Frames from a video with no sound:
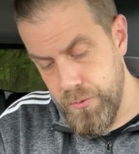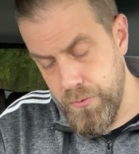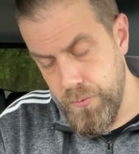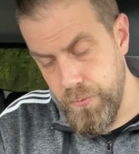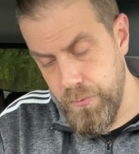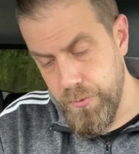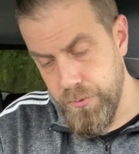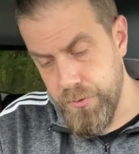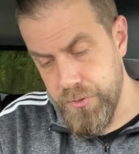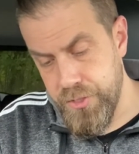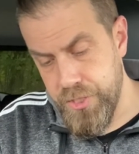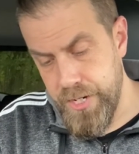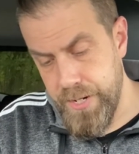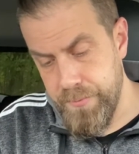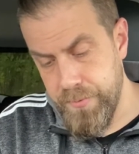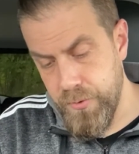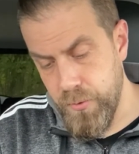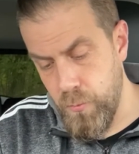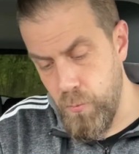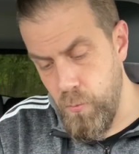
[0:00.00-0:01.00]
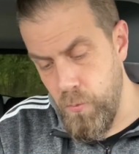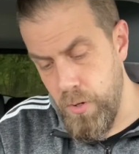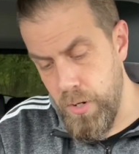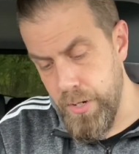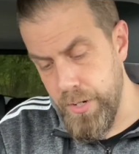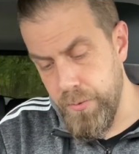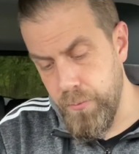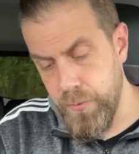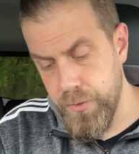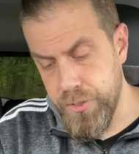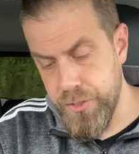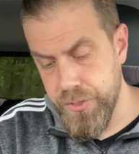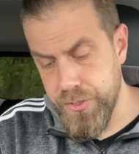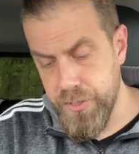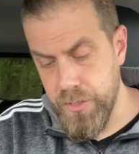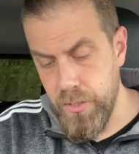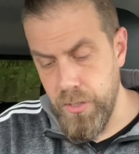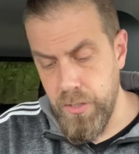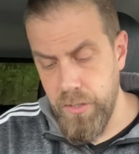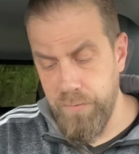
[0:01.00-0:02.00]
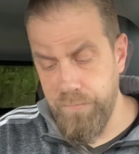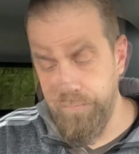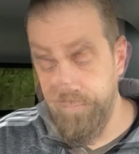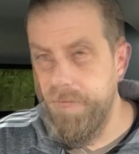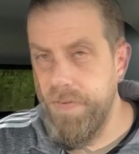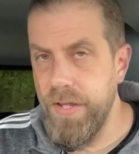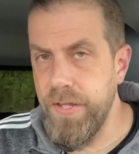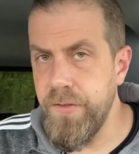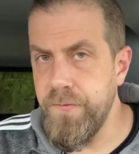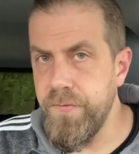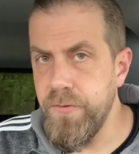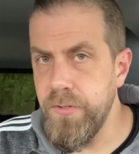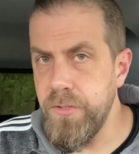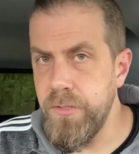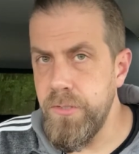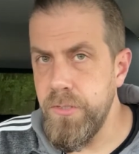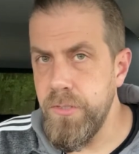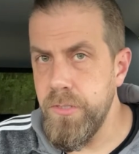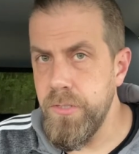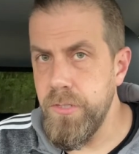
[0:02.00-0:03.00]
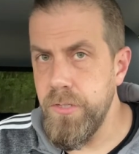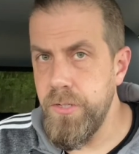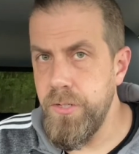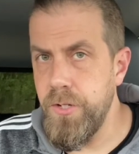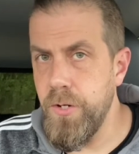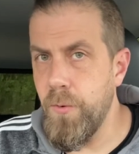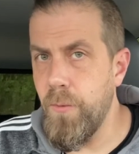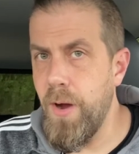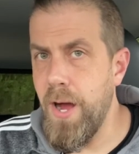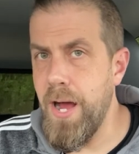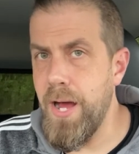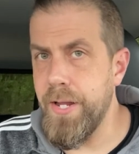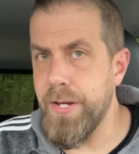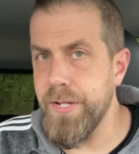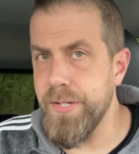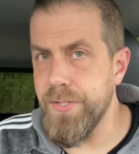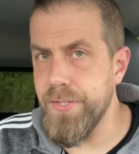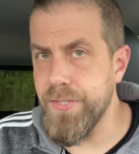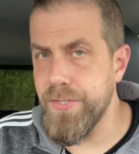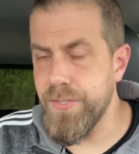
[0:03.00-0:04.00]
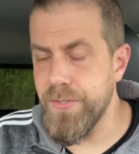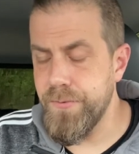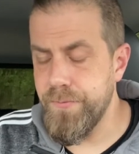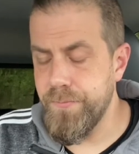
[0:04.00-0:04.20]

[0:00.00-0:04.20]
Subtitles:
with chapter 1, which is called Faithful Johannes.